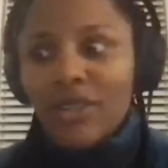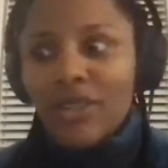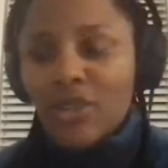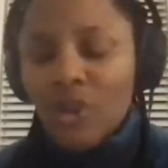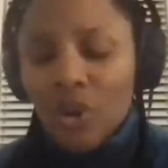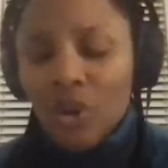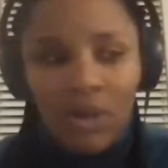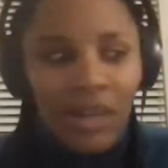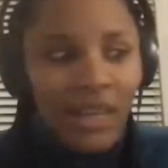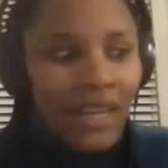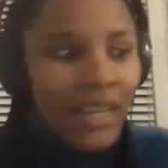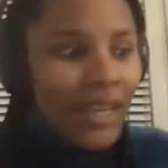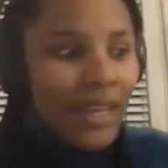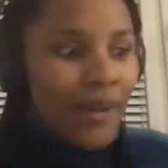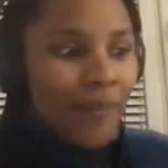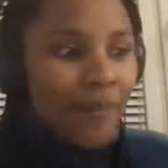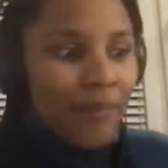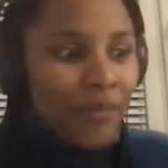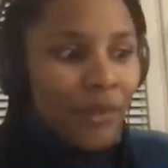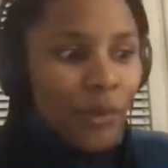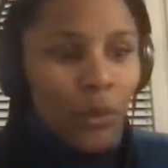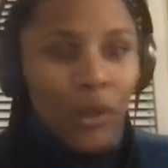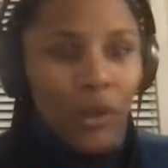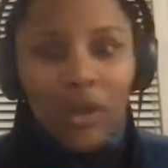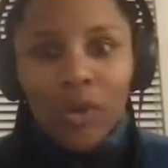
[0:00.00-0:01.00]
So
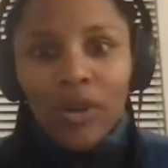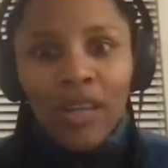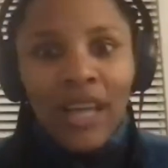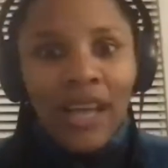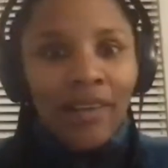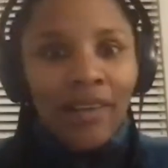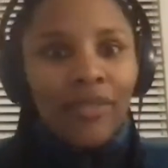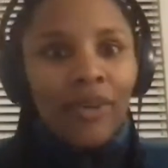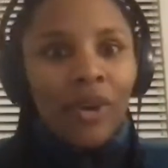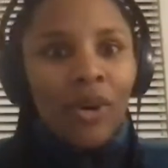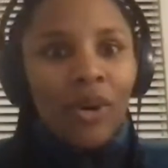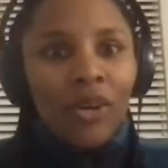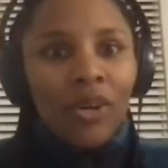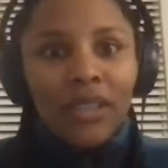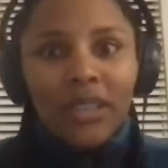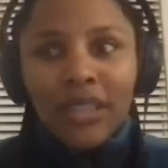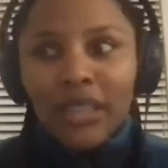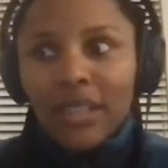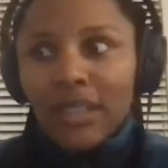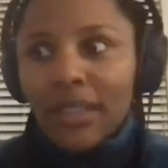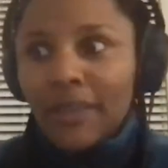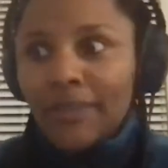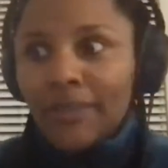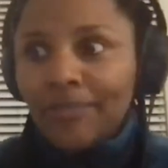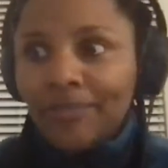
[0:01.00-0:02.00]
we don't have all
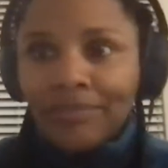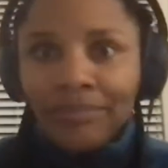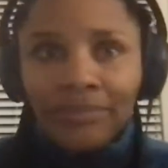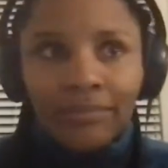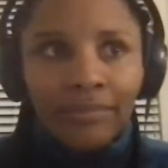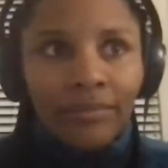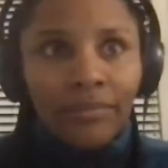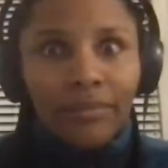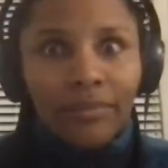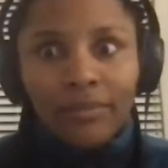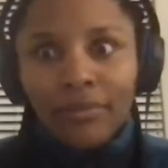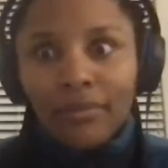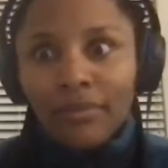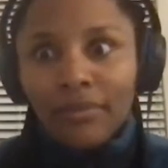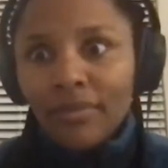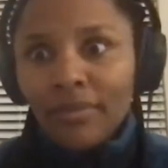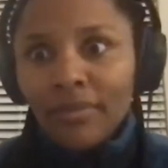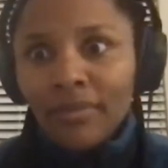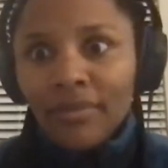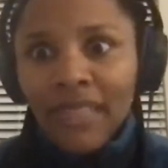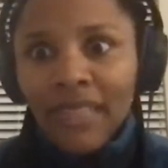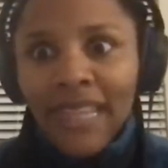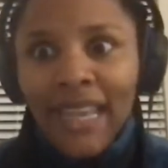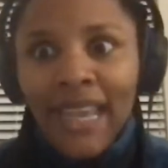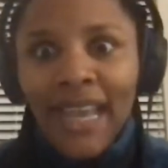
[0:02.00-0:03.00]
the
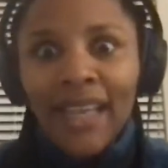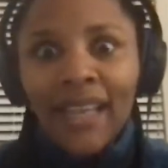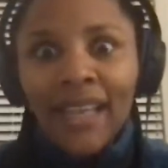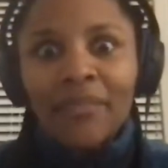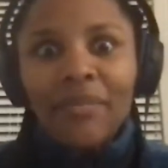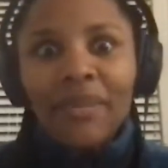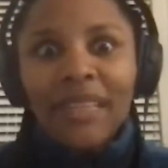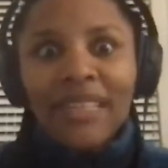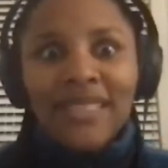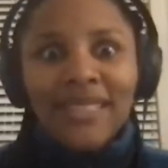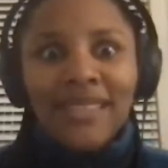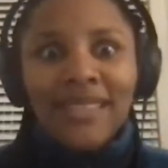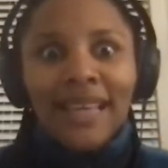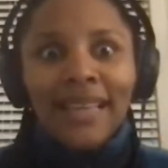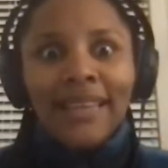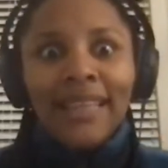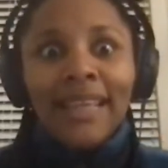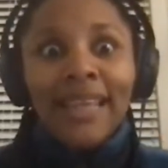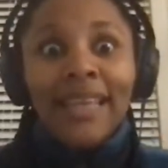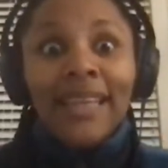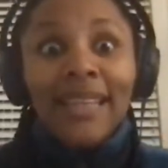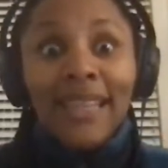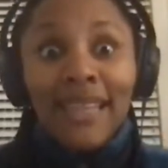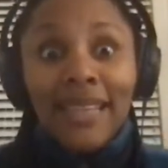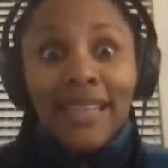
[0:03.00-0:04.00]
elements that
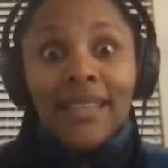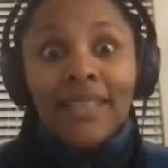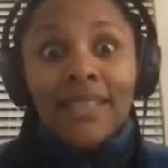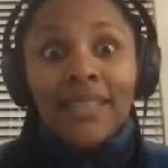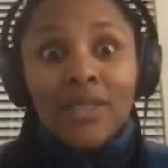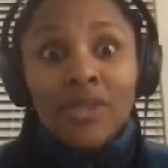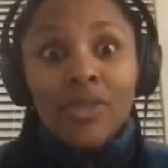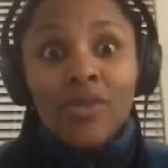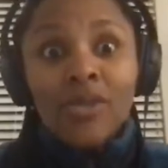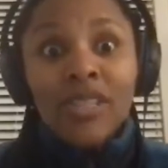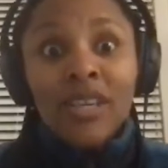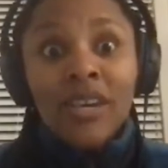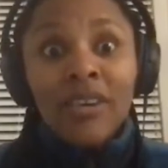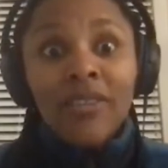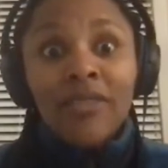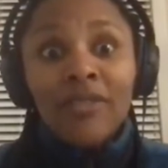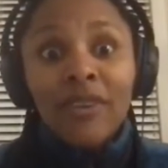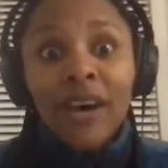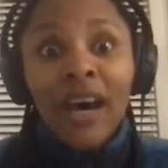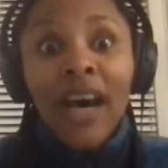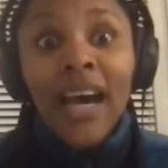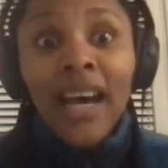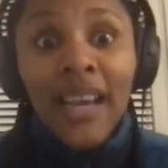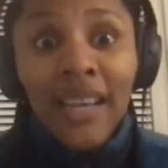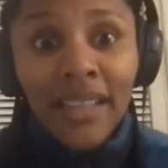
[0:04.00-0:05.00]
they need to
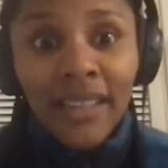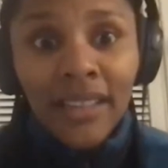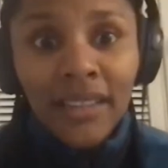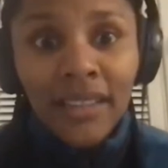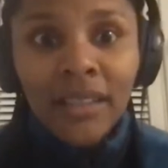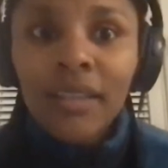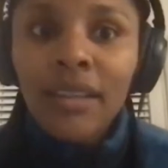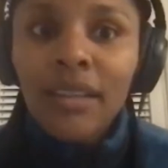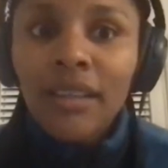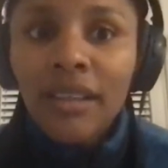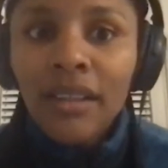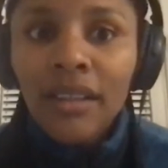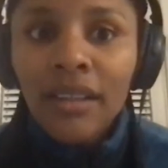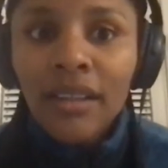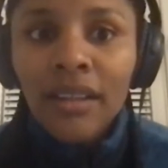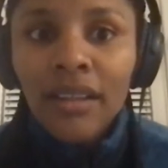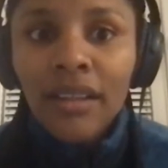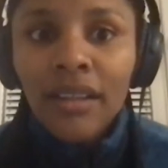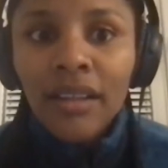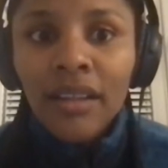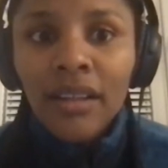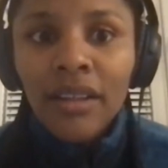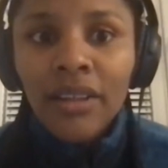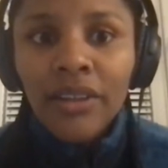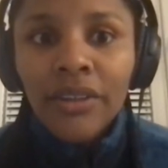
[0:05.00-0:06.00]
define,
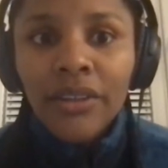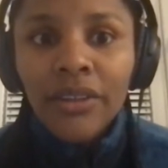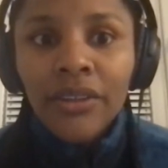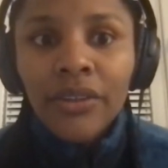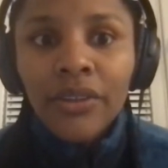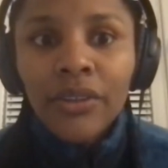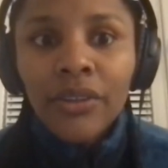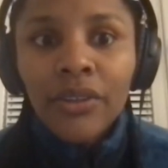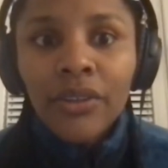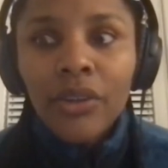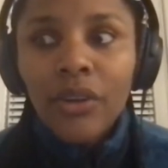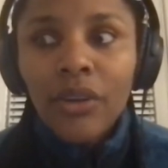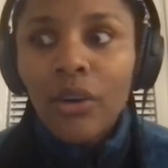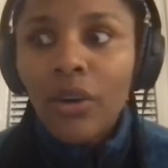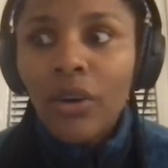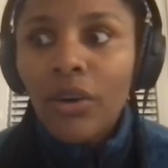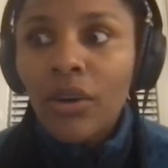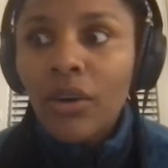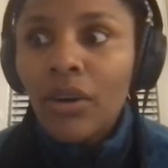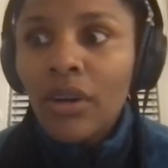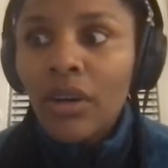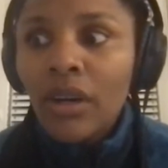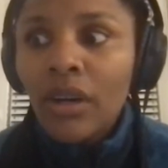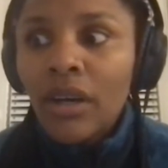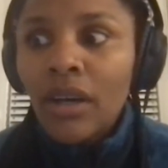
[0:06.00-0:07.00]
you
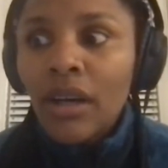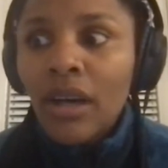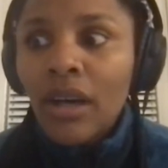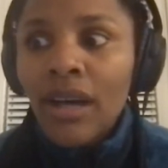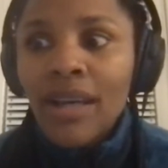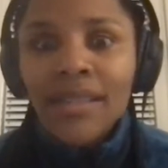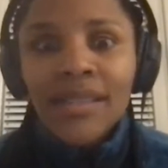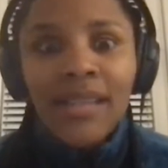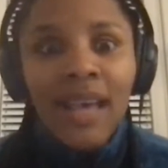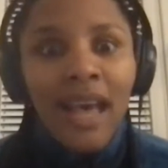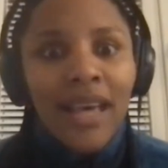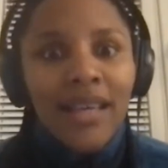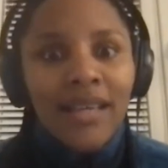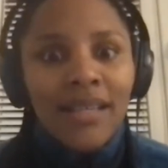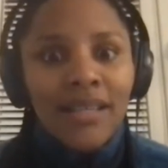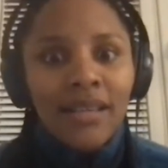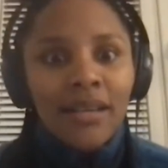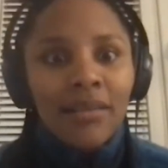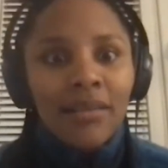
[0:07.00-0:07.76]
know, us as